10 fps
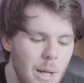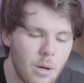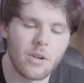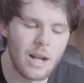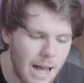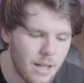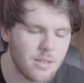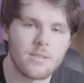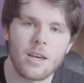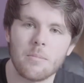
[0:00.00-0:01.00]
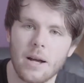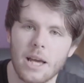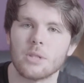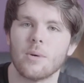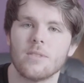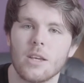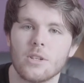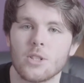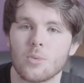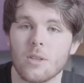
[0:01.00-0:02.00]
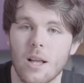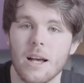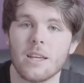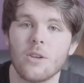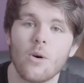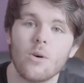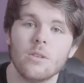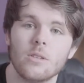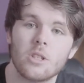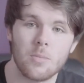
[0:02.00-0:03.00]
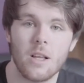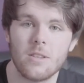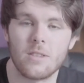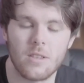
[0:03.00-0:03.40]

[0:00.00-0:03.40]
however at the time my expectations were lying on Split.